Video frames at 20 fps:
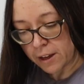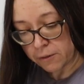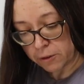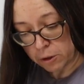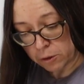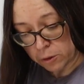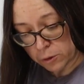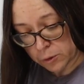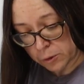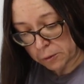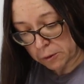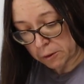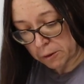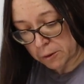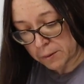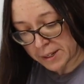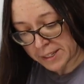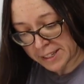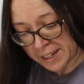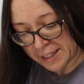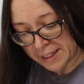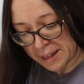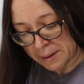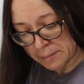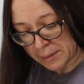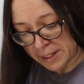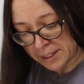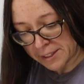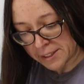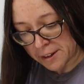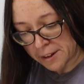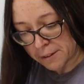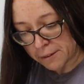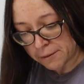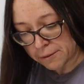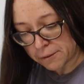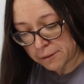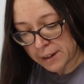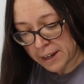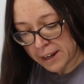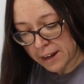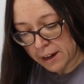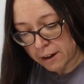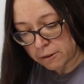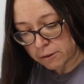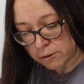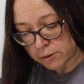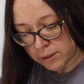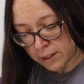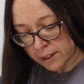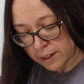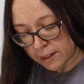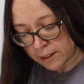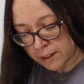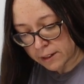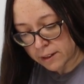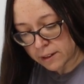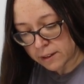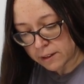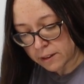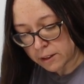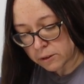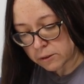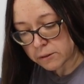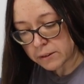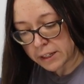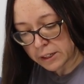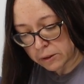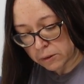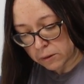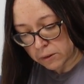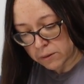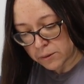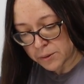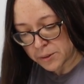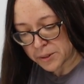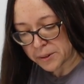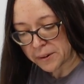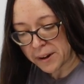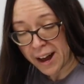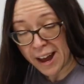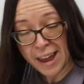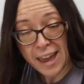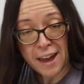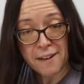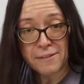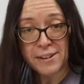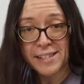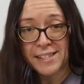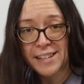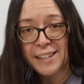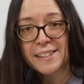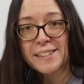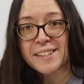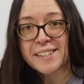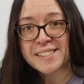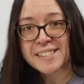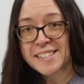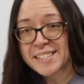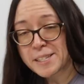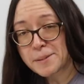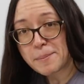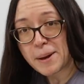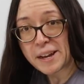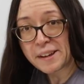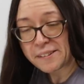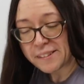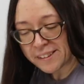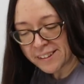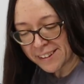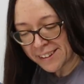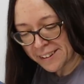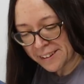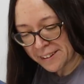If you use goro awase, that means fure arusa niko niko. So I have a sickness, smile.